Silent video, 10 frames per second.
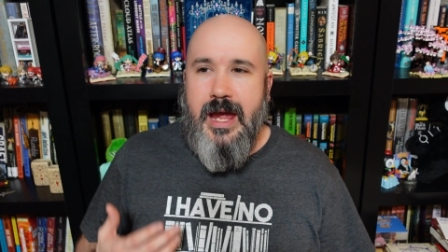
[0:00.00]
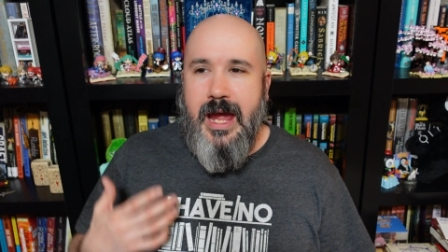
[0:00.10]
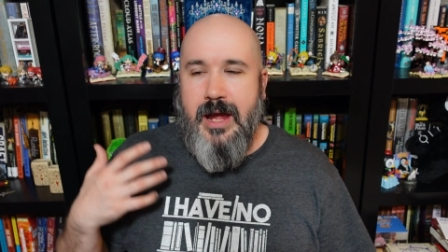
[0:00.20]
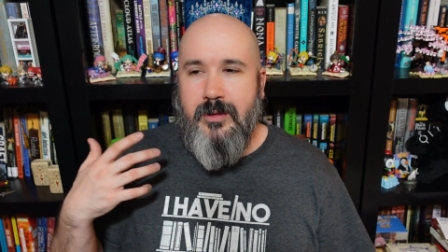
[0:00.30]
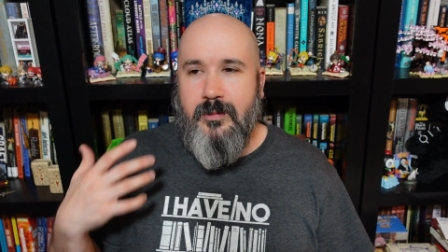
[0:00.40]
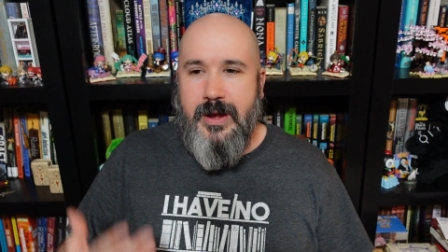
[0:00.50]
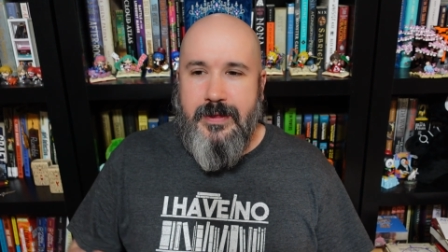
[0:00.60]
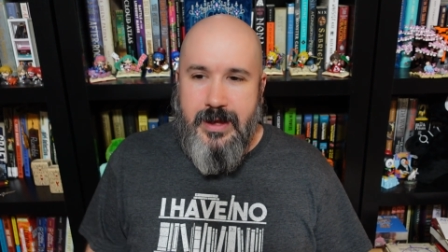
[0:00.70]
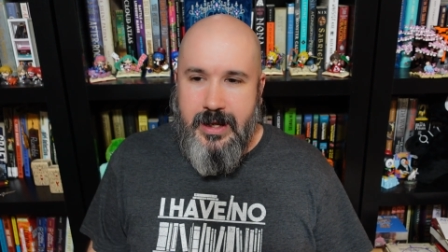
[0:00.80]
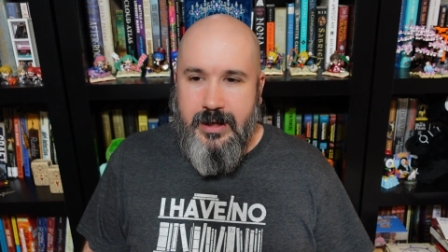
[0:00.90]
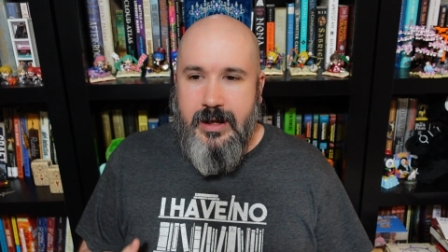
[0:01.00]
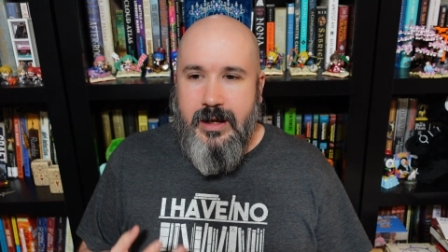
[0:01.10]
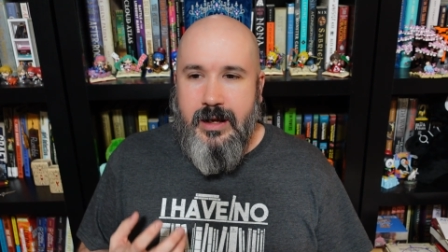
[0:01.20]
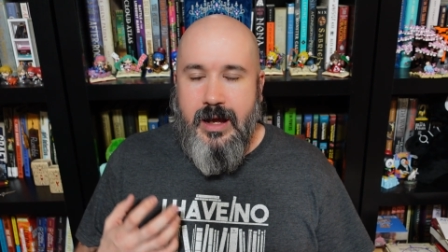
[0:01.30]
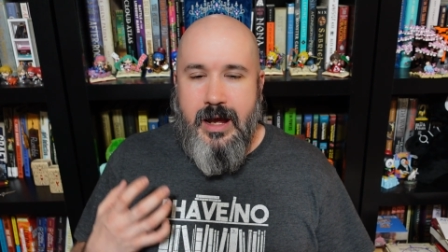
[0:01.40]
And with it,
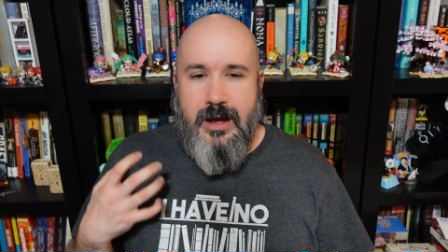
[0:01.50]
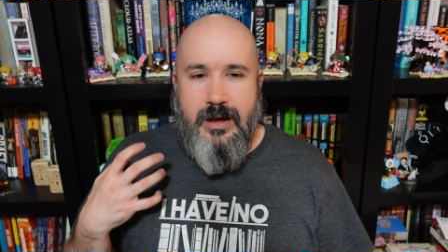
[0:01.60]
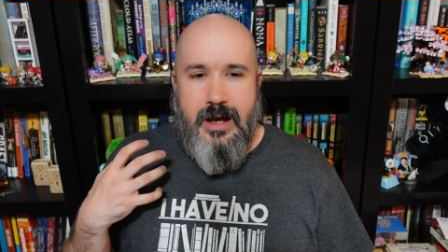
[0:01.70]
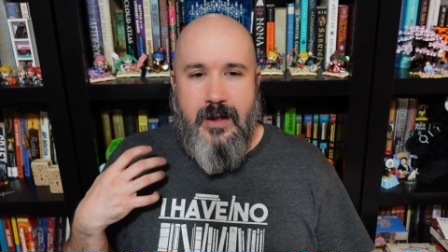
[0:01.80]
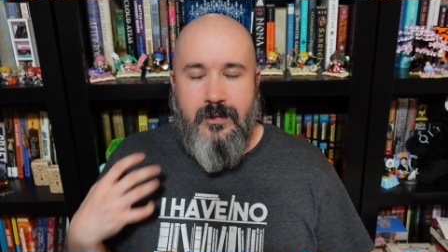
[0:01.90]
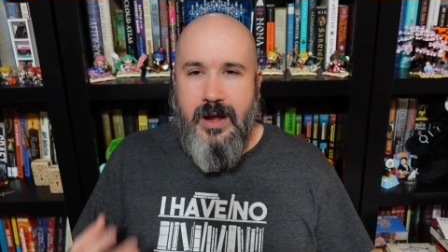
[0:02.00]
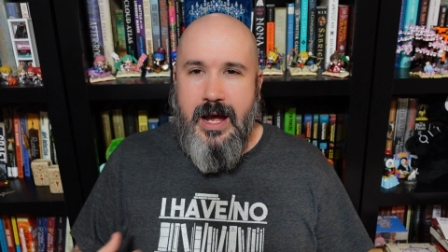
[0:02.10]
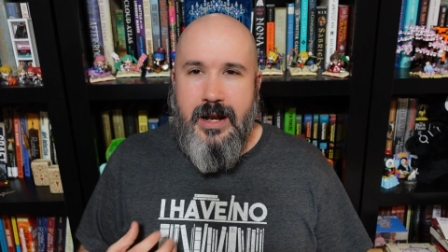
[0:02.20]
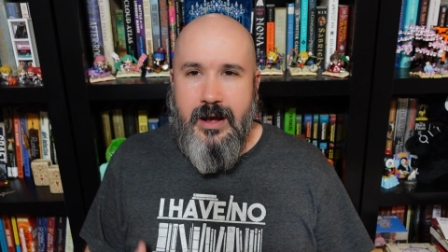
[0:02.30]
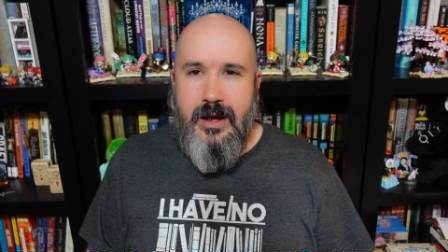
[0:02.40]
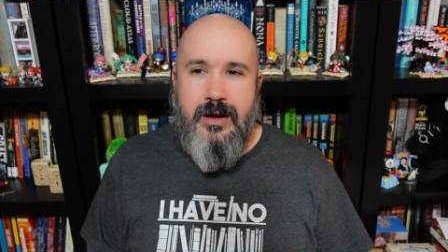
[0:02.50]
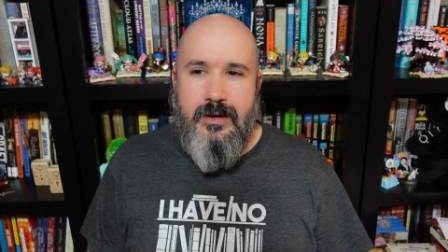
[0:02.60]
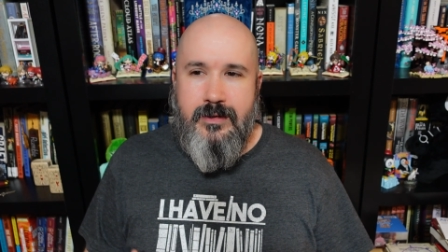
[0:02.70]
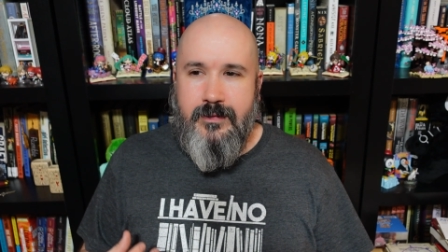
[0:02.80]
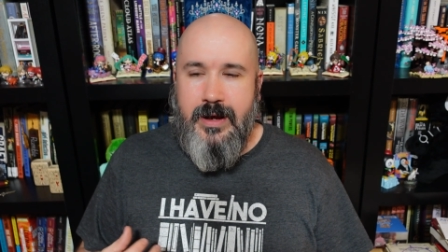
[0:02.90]
a lot
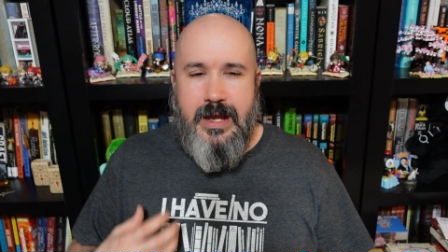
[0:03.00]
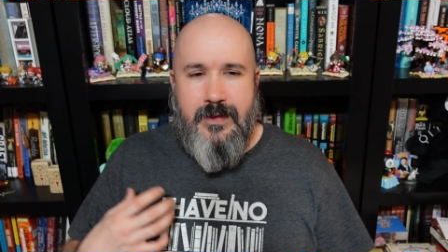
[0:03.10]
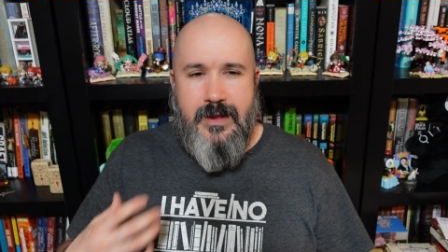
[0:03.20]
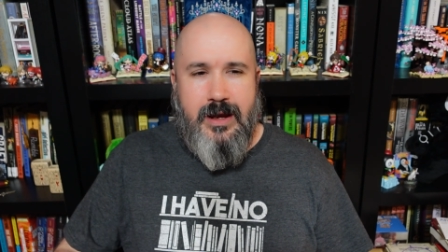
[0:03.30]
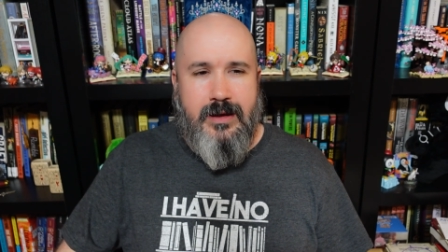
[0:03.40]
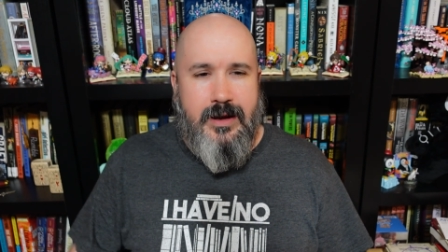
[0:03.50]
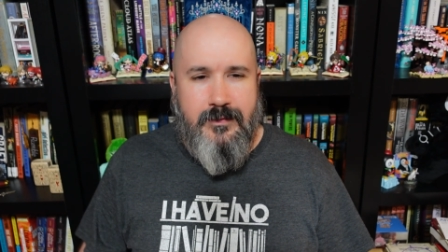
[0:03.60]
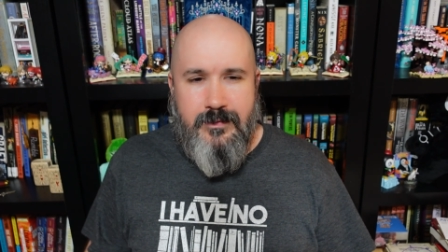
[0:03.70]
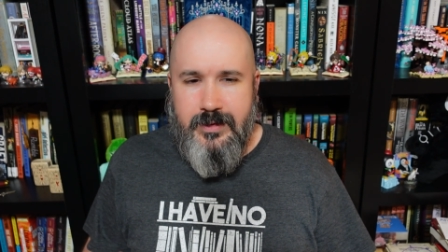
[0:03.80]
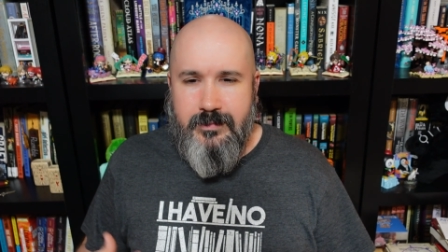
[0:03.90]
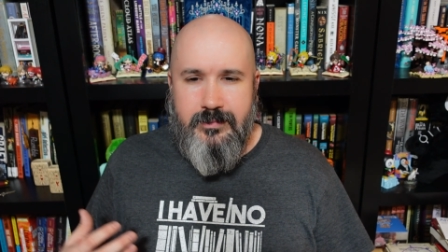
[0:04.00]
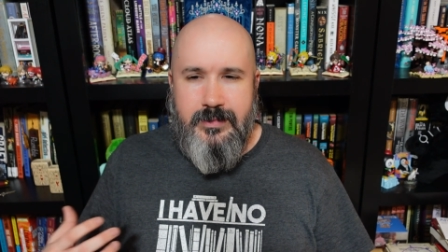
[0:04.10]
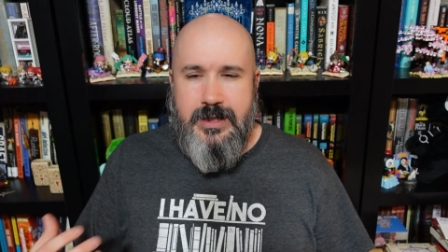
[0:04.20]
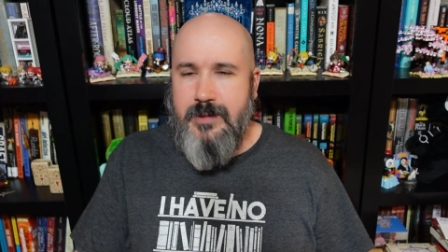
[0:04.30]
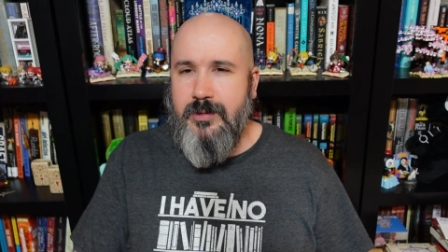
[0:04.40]
of, again, that kind of
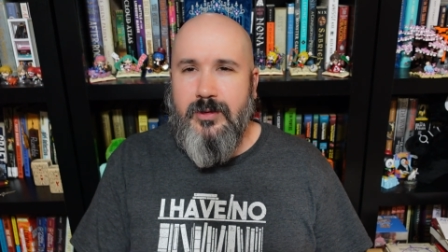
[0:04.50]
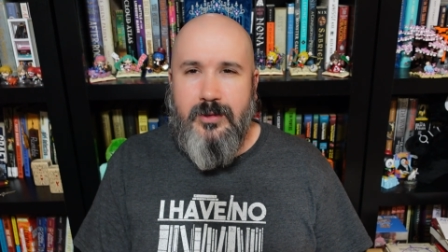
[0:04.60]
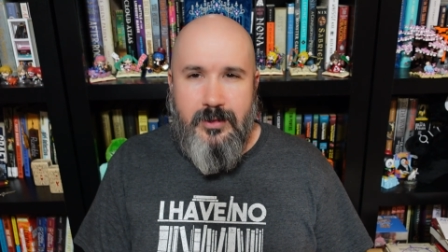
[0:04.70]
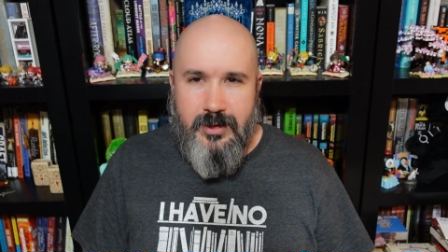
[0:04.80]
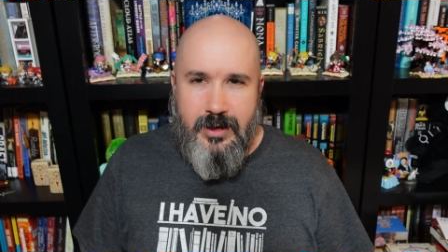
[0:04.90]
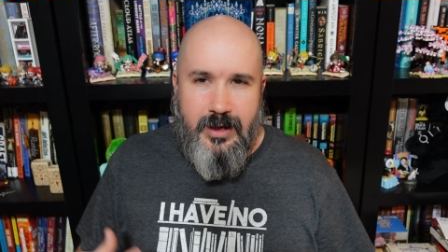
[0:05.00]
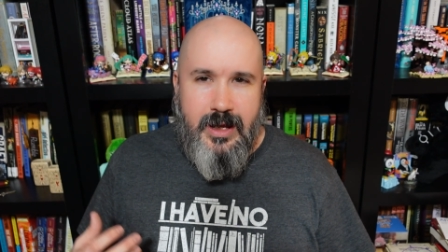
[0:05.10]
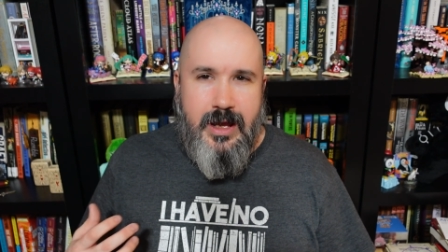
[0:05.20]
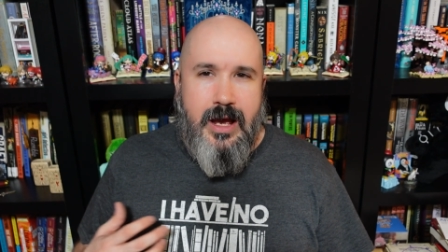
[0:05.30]
deeper lore